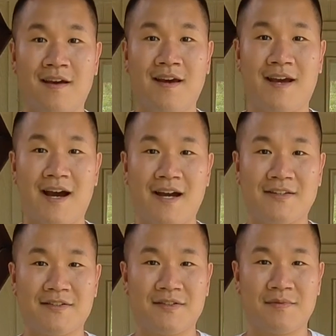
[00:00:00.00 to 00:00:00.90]
Hey
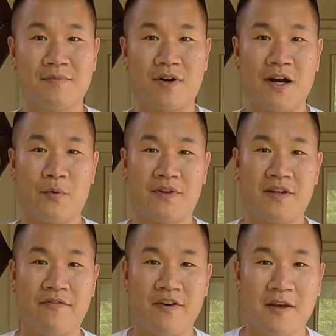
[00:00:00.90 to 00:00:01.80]
guys, Brian with
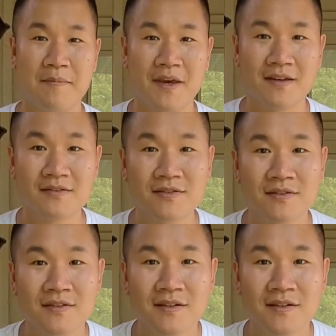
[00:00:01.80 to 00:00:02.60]
Tiffany and Bees.